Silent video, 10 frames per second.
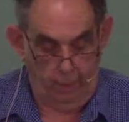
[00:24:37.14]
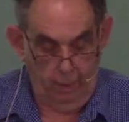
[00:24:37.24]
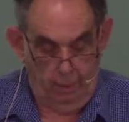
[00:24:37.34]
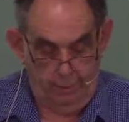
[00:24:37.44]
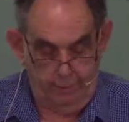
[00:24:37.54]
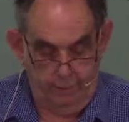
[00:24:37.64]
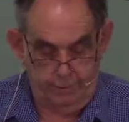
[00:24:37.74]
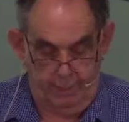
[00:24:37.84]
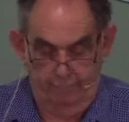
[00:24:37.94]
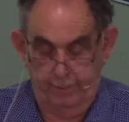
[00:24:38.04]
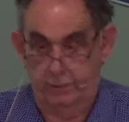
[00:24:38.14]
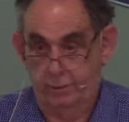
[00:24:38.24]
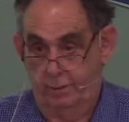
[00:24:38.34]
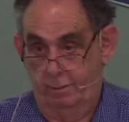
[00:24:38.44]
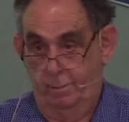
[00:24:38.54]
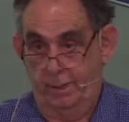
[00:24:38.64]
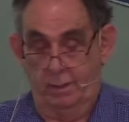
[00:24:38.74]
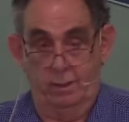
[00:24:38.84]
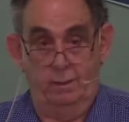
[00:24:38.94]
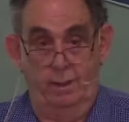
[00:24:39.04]
I dare say if I took your
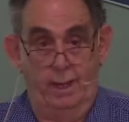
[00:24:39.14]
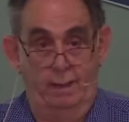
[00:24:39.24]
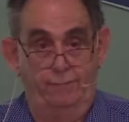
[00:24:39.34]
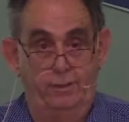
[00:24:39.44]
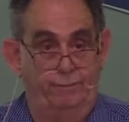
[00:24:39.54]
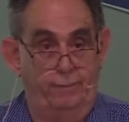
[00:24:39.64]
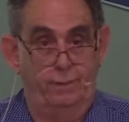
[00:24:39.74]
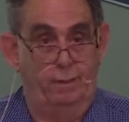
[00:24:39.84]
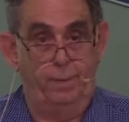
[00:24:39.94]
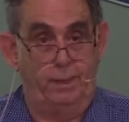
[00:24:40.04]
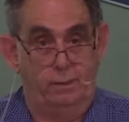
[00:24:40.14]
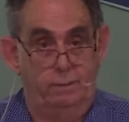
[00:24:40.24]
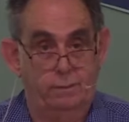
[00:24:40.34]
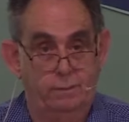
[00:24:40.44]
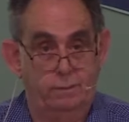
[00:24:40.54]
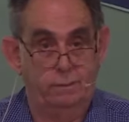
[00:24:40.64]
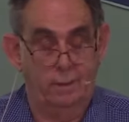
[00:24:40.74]
opinions, I'd have different opinions.